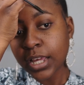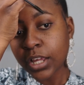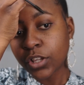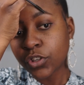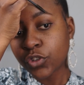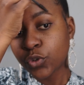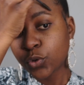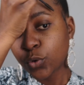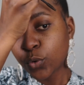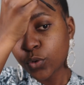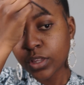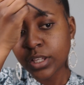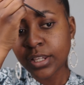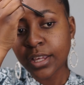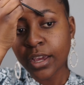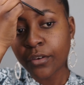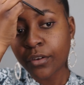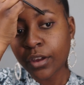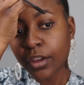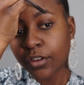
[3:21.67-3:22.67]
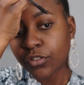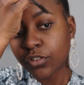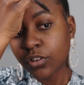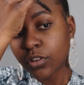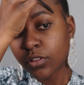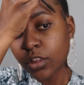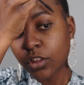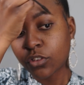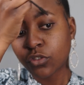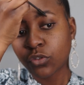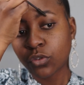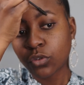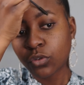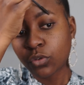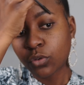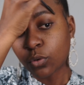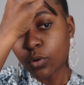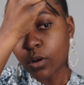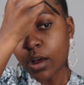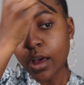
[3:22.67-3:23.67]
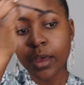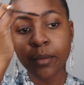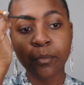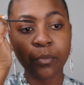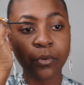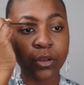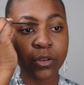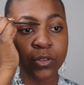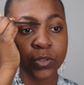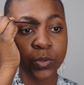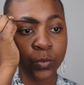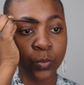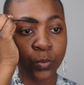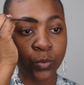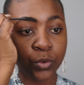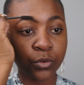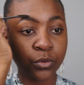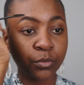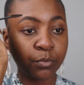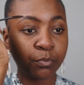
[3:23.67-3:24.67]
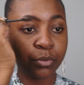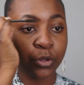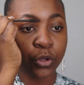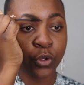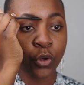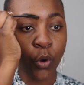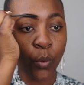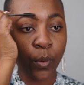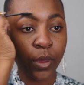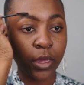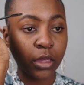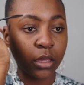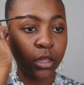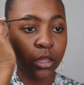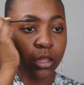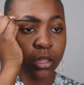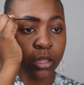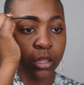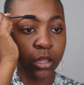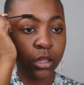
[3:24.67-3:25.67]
and to the direction that your eyebrows would be going.